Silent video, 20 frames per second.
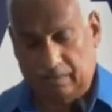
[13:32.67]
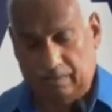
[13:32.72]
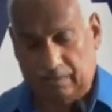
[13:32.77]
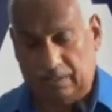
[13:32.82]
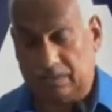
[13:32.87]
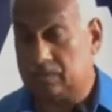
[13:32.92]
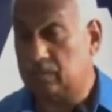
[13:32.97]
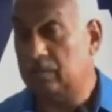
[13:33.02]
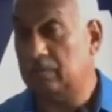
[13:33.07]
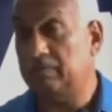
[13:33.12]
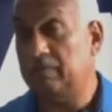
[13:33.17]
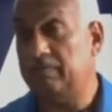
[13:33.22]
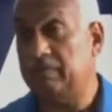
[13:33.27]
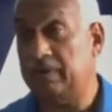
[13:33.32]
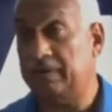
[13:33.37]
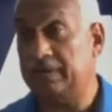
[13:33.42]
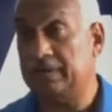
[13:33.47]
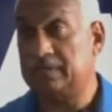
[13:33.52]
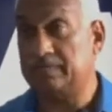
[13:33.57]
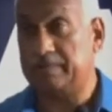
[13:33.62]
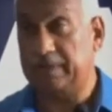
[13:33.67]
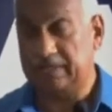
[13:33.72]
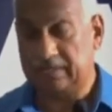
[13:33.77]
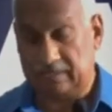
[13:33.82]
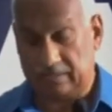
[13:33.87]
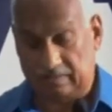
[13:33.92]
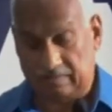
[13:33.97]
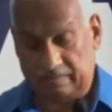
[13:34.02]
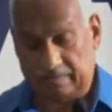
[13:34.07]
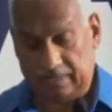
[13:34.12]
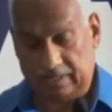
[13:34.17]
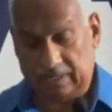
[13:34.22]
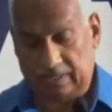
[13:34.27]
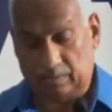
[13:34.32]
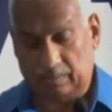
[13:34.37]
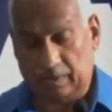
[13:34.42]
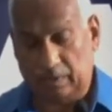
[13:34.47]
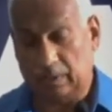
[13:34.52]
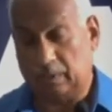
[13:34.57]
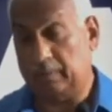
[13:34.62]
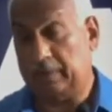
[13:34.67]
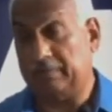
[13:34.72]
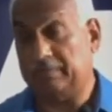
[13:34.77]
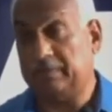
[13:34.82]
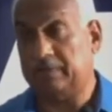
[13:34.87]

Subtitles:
is going to be very expensive in that we now have